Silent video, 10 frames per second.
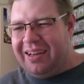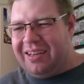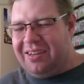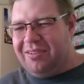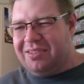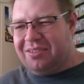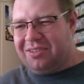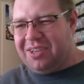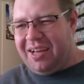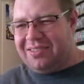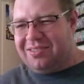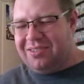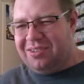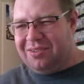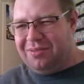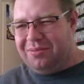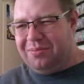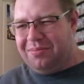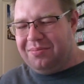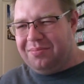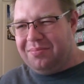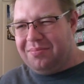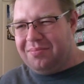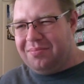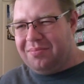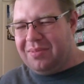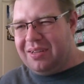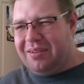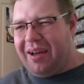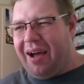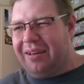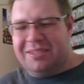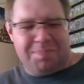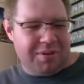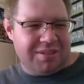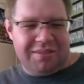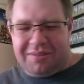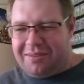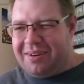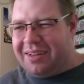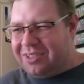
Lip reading: Is there a chance to how this person go on?